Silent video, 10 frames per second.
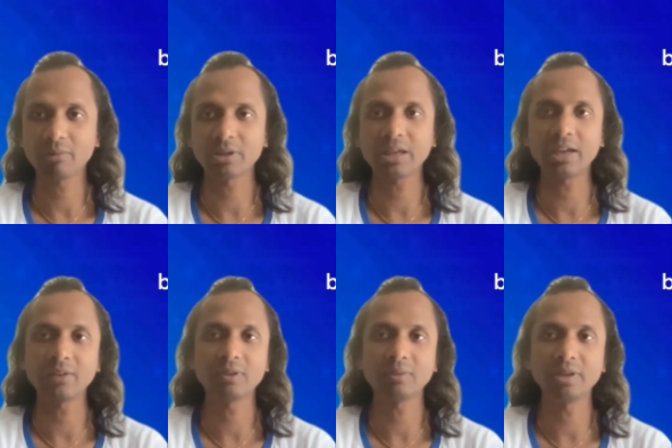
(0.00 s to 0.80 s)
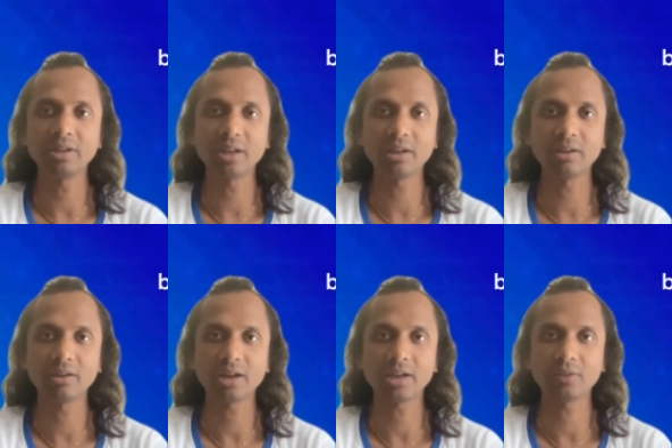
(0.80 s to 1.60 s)
about the NFT minting
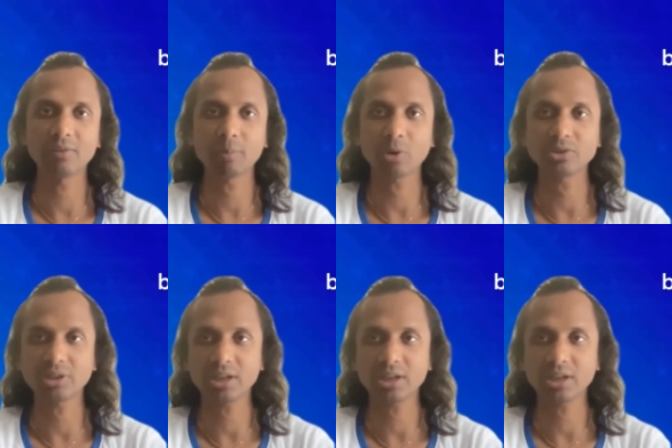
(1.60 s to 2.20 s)
kind of a project,